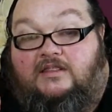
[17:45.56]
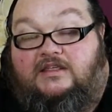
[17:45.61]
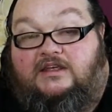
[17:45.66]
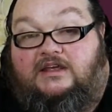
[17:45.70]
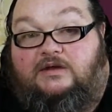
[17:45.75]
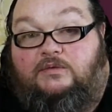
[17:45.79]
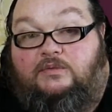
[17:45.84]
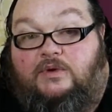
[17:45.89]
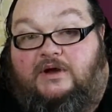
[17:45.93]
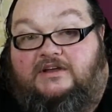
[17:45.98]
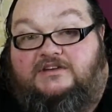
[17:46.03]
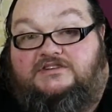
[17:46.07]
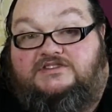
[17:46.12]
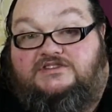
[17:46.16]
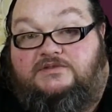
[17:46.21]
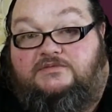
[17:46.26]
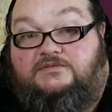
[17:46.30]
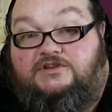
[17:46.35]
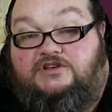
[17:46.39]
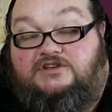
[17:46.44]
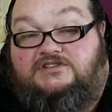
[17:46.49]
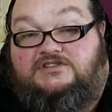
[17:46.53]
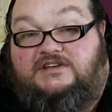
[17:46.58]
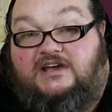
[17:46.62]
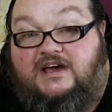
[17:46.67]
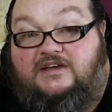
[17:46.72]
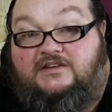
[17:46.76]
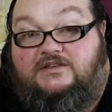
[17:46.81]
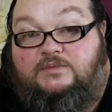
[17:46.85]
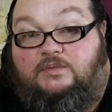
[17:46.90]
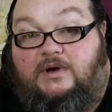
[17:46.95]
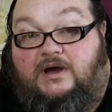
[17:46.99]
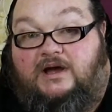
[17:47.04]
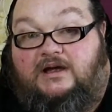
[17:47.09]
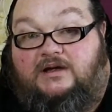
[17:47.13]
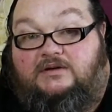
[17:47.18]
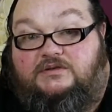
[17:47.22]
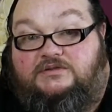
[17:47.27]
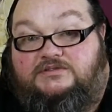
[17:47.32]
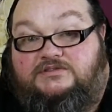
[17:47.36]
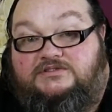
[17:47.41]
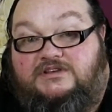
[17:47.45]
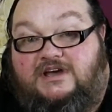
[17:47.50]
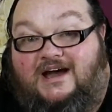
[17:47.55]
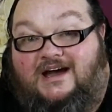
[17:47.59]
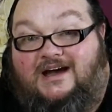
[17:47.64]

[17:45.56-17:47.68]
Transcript: the ones from New South Wales